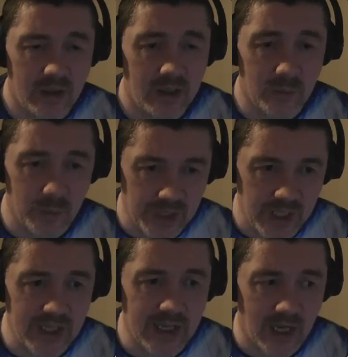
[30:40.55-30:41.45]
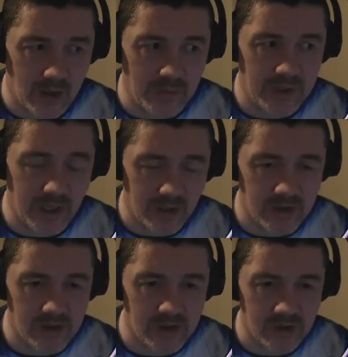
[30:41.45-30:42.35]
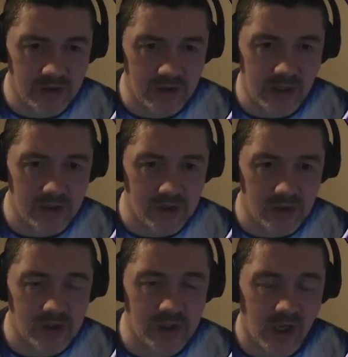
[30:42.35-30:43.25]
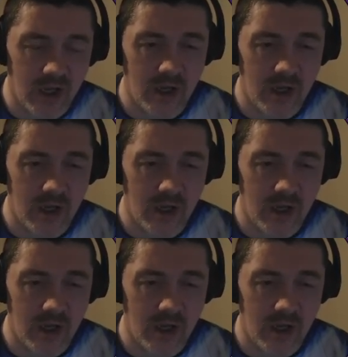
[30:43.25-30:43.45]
And we need to get army dinosaurs